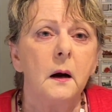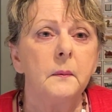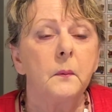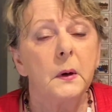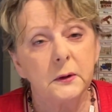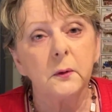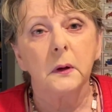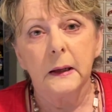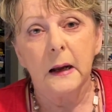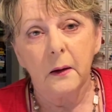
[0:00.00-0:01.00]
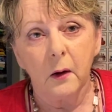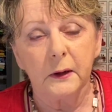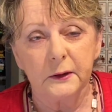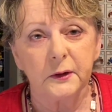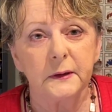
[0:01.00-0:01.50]
we do clean out our
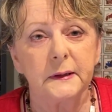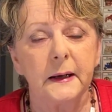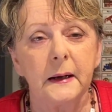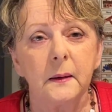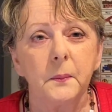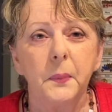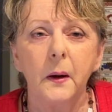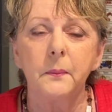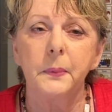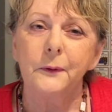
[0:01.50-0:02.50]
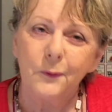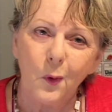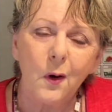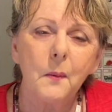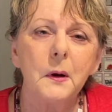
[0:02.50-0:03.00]
kitchen sink, but
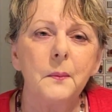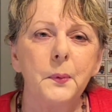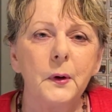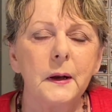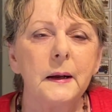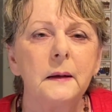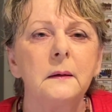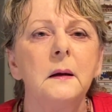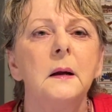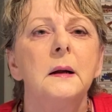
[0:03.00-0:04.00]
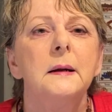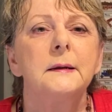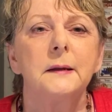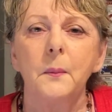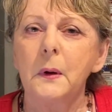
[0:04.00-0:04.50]
before I'm going to put in
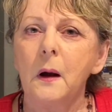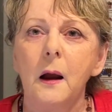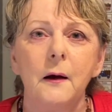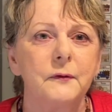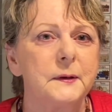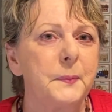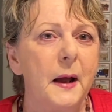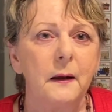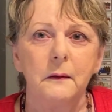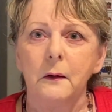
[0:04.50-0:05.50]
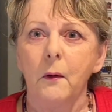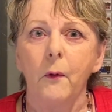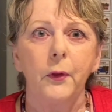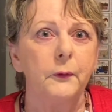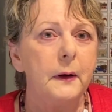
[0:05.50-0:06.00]
something I have spent,
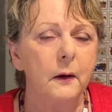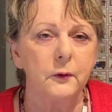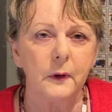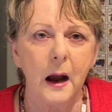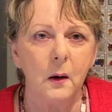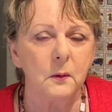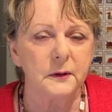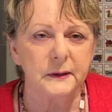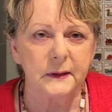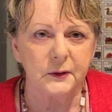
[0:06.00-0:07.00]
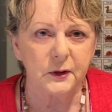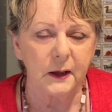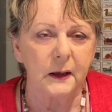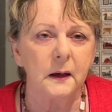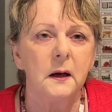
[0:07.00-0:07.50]
300 hours
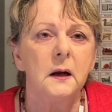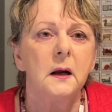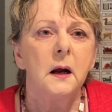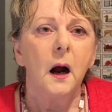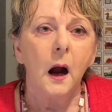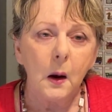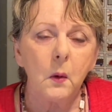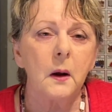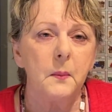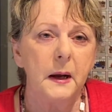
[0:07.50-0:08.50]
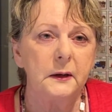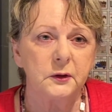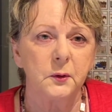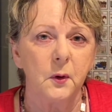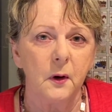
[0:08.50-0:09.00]
stitching, I want to make
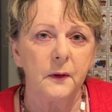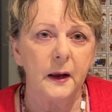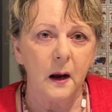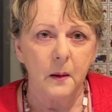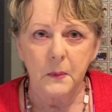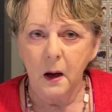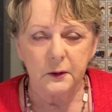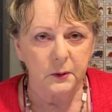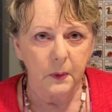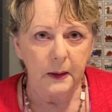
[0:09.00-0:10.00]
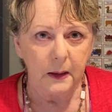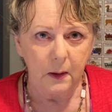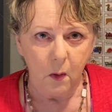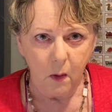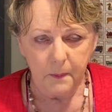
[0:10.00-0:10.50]
sure that I'm not doing any
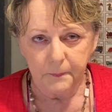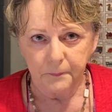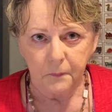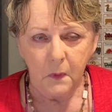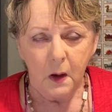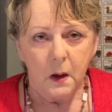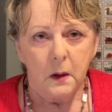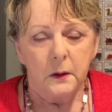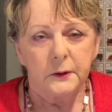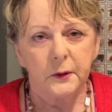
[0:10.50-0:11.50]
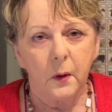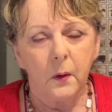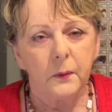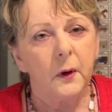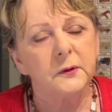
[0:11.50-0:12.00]
harm. So
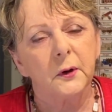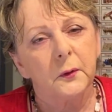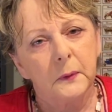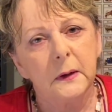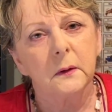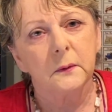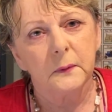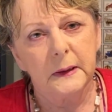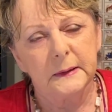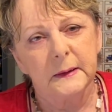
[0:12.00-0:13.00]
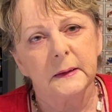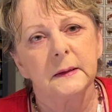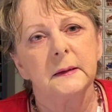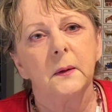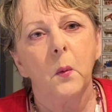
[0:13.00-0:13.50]
those are 3 good
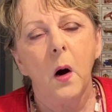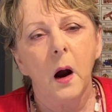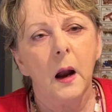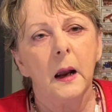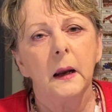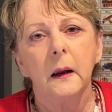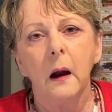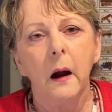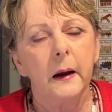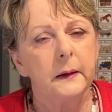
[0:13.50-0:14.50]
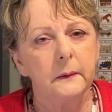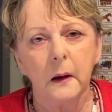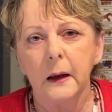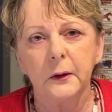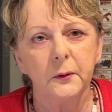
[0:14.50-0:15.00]
reasons why I
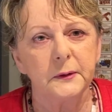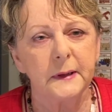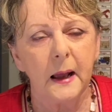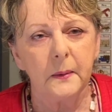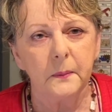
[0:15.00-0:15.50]
use that